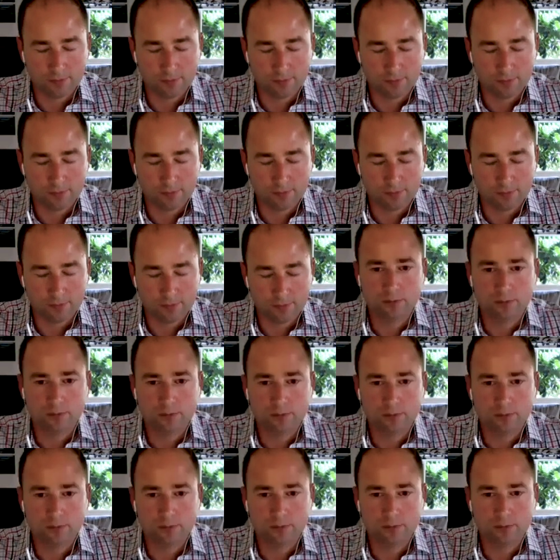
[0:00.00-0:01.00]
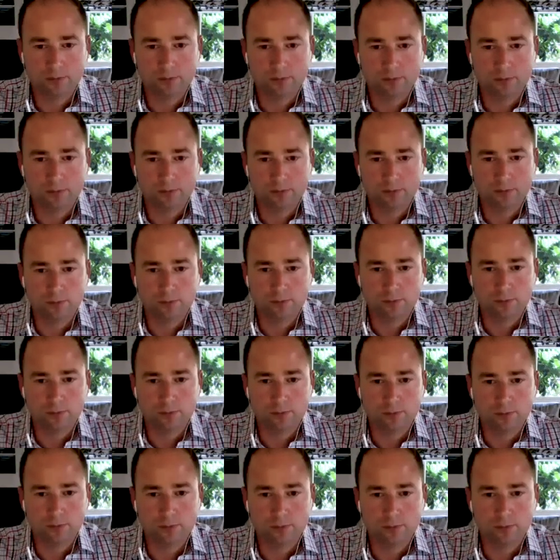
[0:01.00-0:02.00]

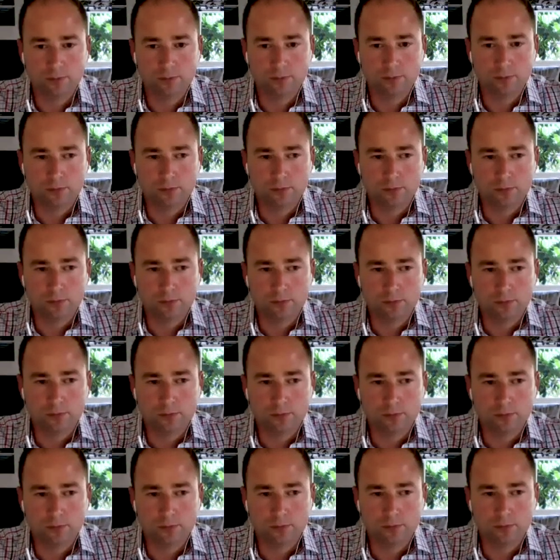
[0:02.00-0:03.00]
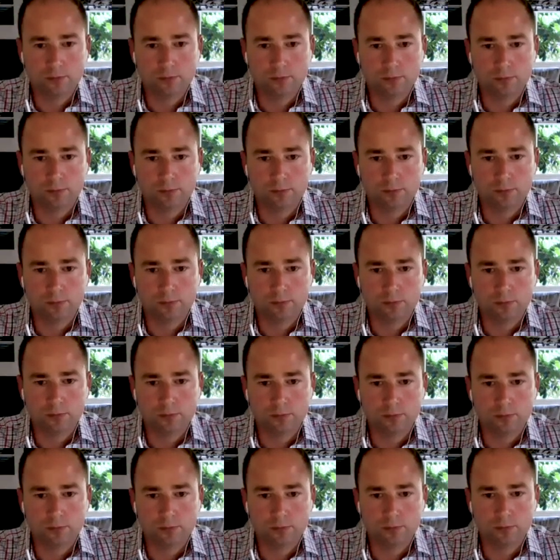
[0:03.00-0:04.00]

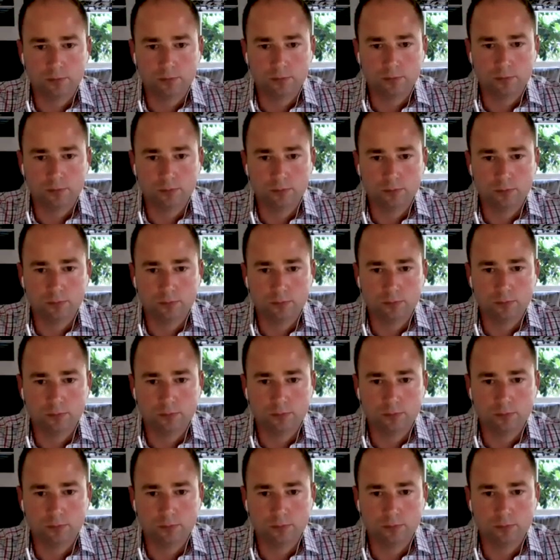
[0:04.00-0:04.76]
This person isn't speaking.